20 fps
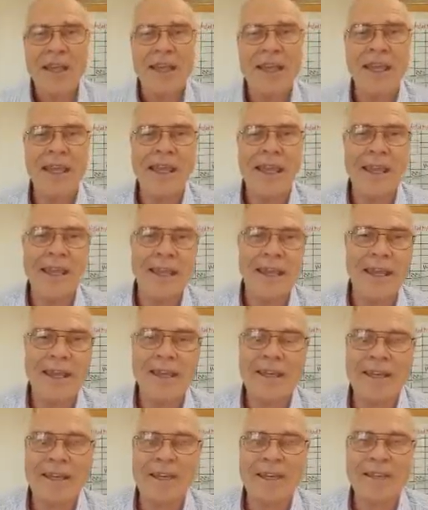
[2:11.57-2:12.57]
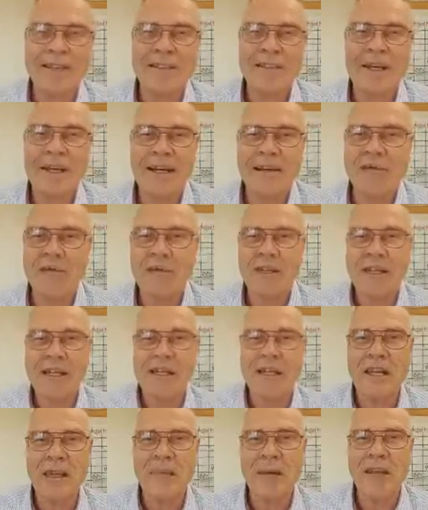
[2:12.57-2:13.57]
And really
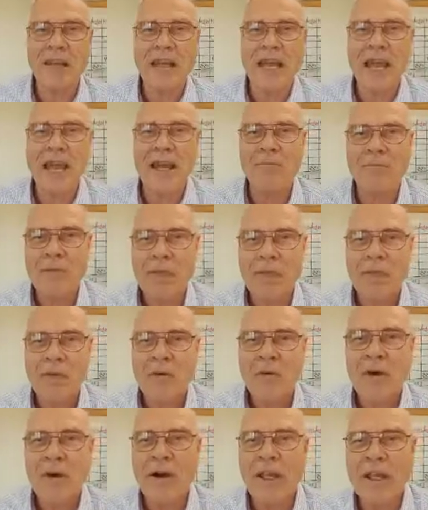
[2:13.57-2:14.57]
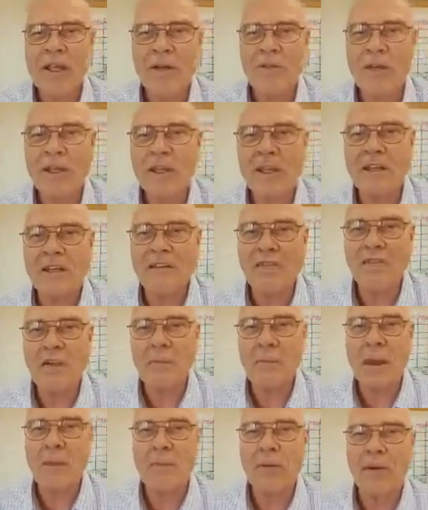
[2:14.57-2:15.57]
excited about that. Well, hey, we're getting a few
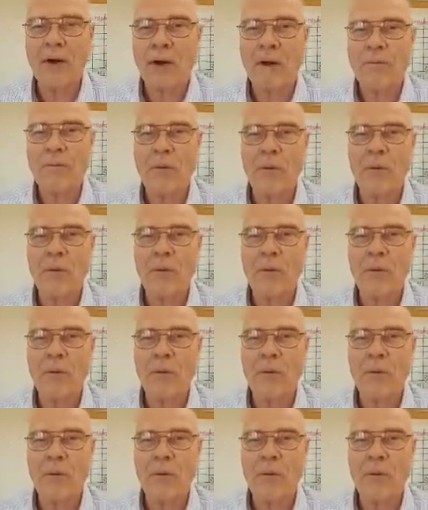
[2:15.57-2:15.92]
people on